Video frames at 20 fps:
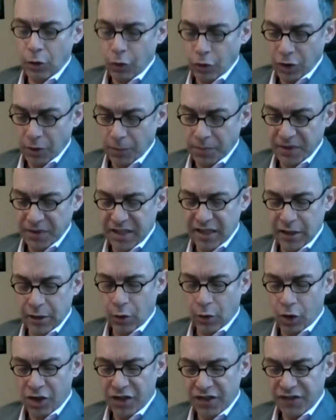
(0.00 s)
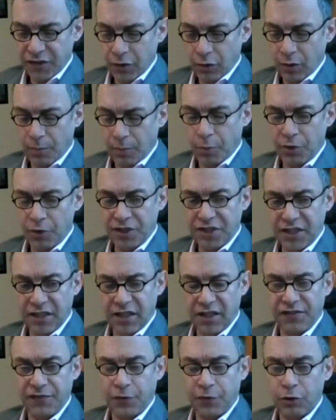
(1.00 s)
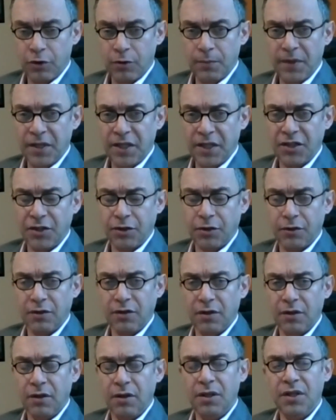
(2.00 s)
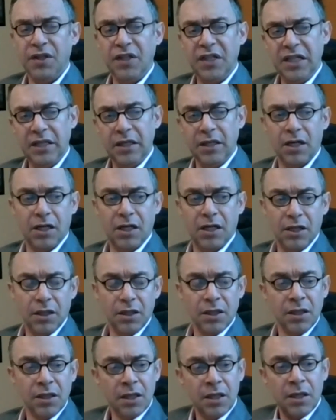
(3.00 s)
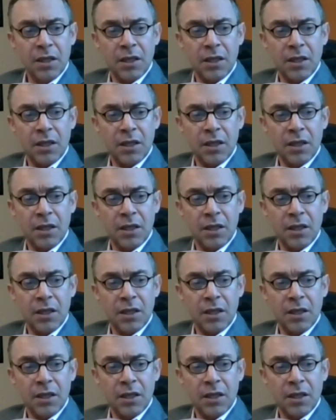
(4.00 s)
Notably, he also appointed as foreign minister the